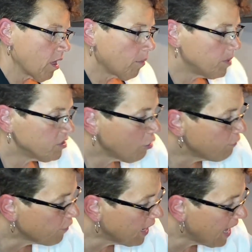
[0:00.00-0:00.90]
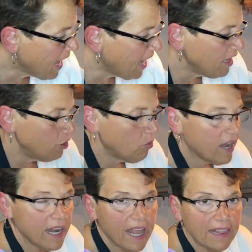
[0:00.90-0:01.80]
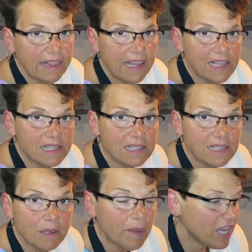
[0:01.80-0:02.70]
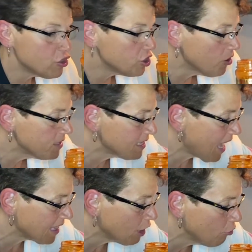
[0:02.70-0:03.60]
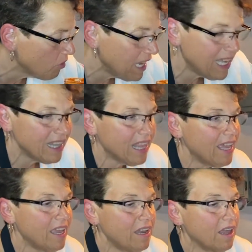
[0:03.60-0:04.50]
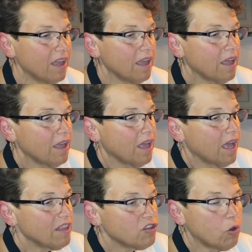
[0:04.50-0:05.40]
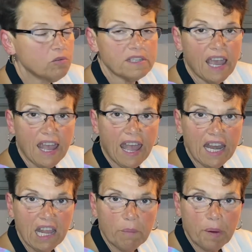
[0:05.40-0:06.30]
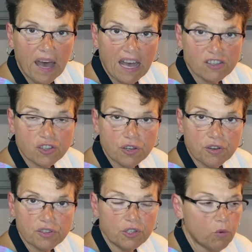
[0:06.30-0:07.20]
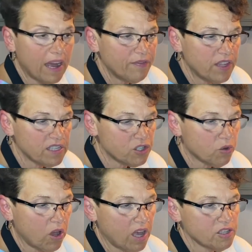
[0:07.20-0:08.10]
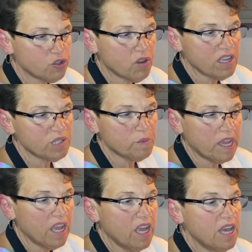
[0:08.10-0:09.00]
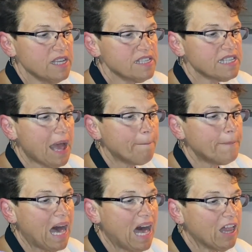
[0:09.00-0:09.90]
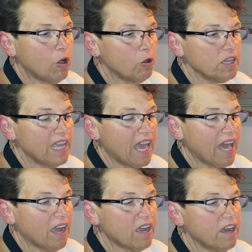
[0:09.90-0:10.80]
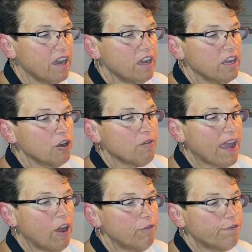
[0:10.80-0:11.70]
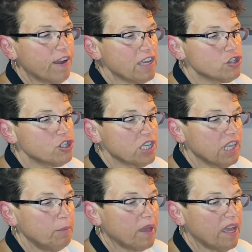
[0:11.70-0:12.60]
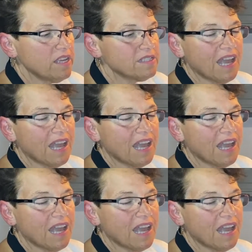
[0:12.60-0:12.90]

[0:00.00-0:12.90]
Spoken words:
But don't forget, you want to get this. Make sure it's got the green lid. Don't take any imposters. You want this sauce, trust me. Sanibel Island ground fresh chili paste.